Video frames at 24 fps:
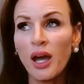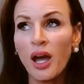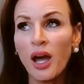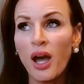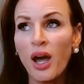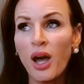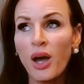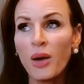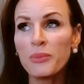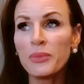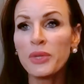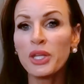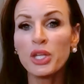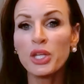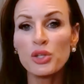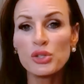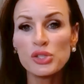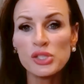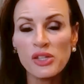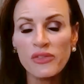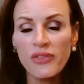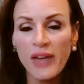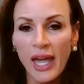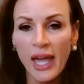The
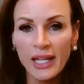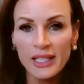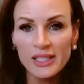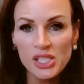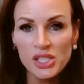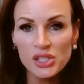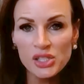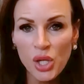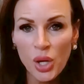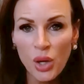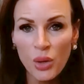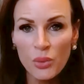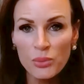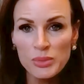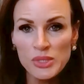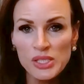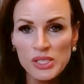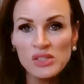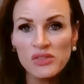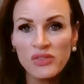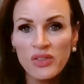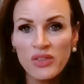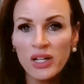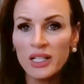use of
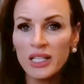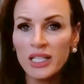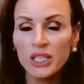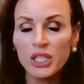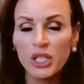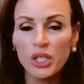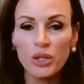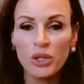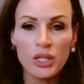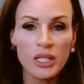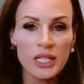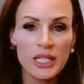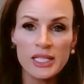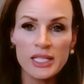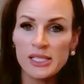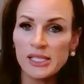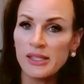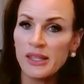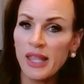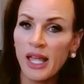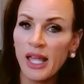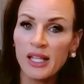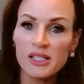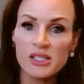exosomes is fairly new, and
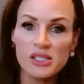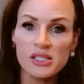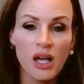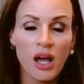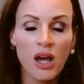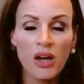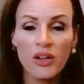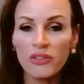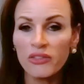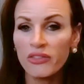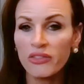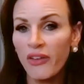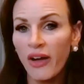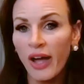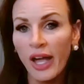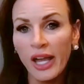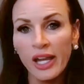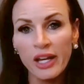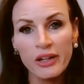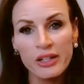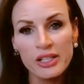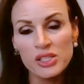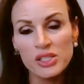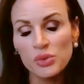that's on
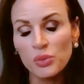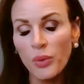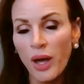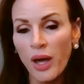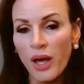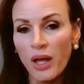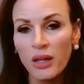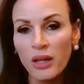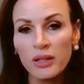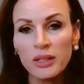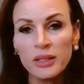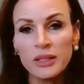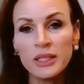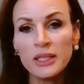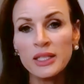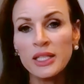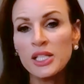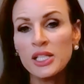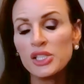fire as well.